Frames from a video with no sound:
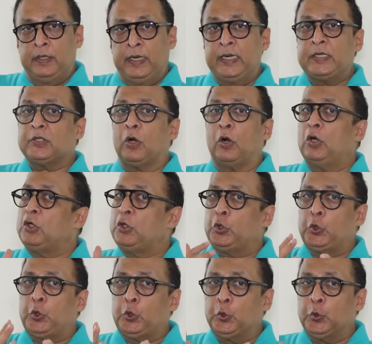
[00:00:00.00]
It's all
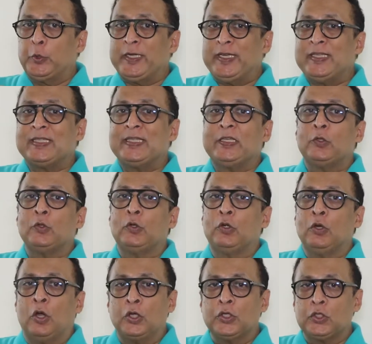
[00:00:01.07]
too easy to
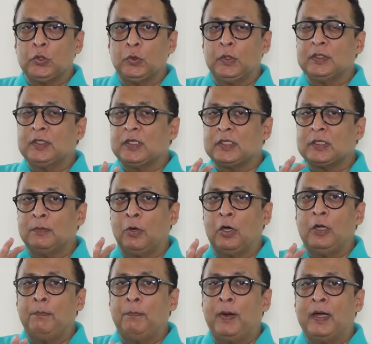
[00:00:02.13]
gloss over the
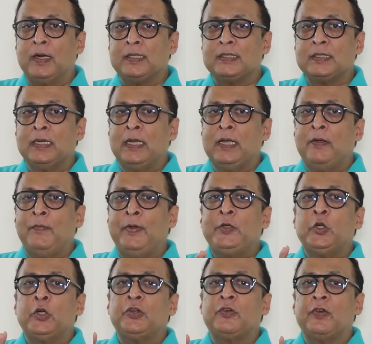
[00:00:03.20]
small parts when
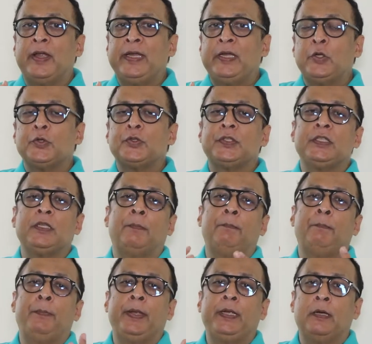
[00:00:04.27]
you're trying to see a
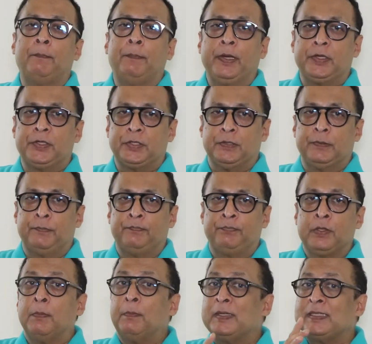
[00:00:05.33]
bigger picture.
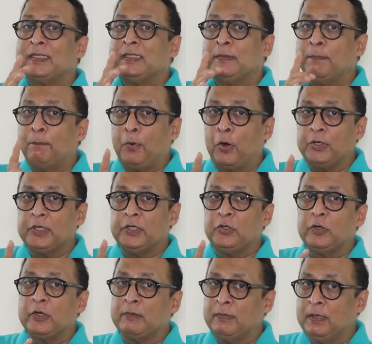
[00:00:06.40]
But it's important to
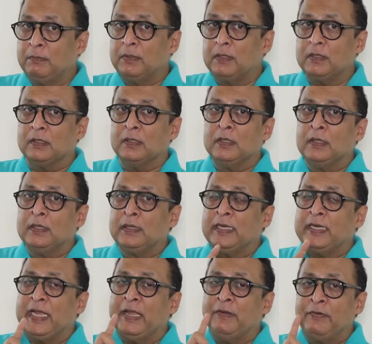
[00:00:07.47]
remember
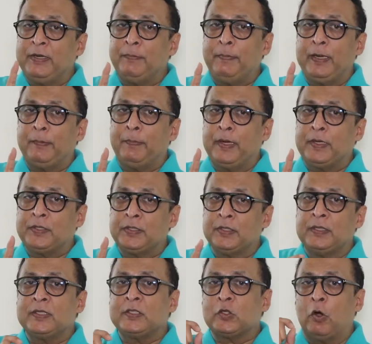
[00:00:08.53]
that every big
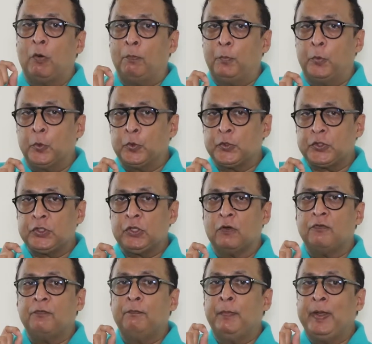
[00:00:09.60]
picture is composed
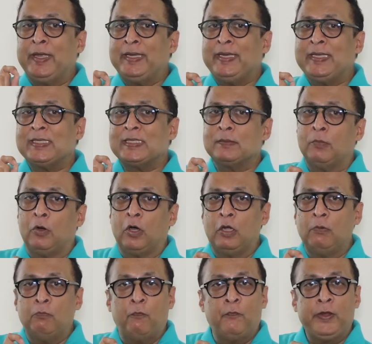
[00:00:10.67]
of many small
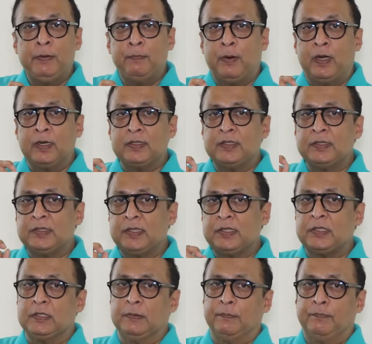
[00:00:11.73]
moving parts and
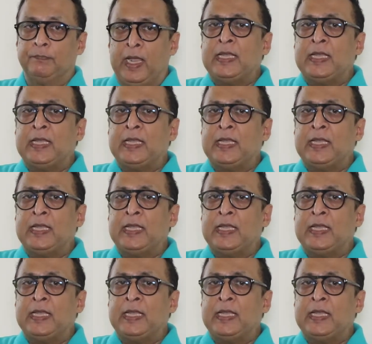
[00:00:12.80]
systems.